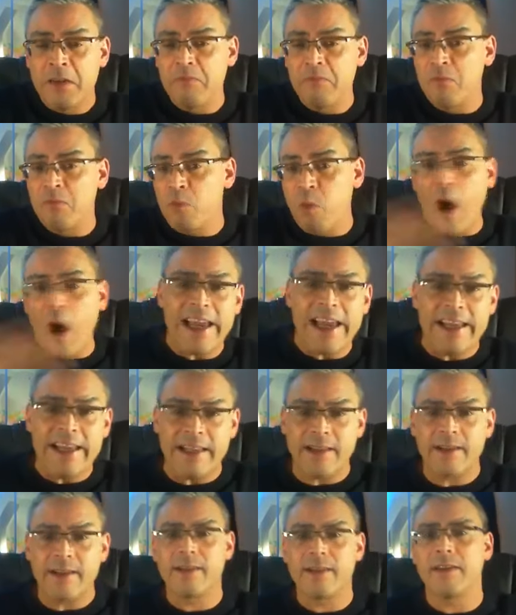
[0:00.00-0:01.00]

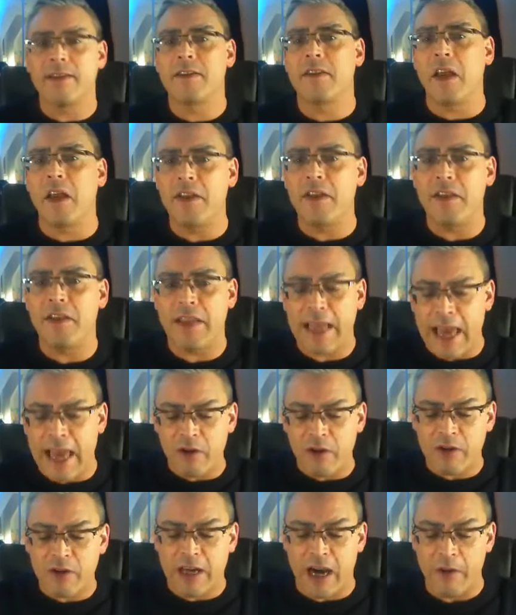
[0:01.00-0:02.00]
wanes. So the
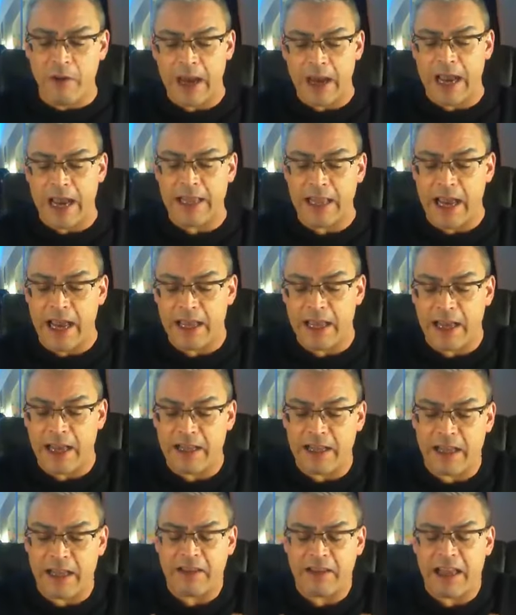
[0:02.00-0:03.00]
outcome
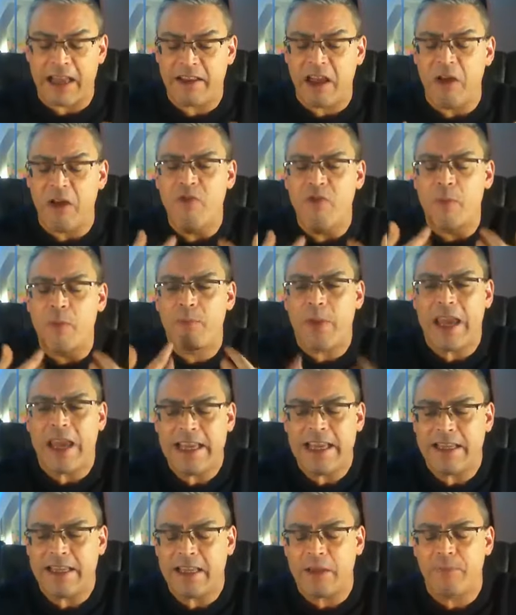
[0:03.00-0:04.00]
and they don't
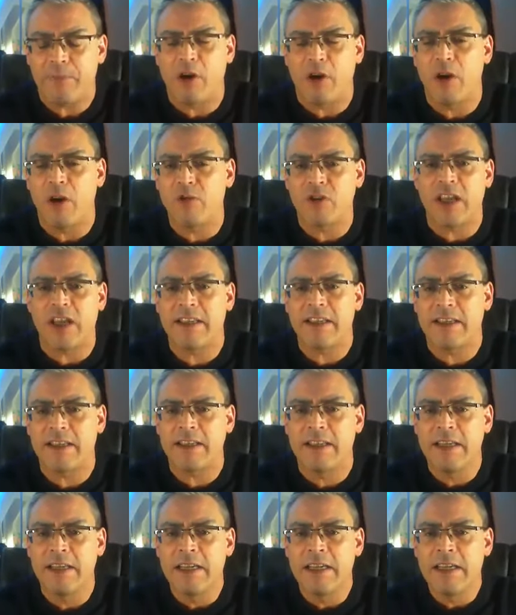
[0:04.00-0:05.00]
repeat the
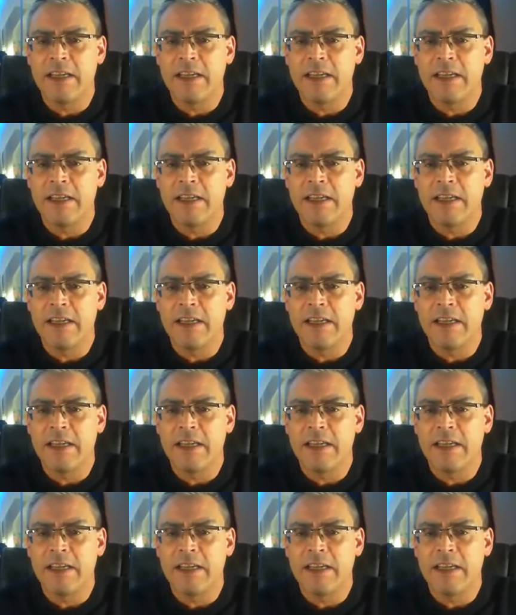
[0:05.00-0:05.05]
process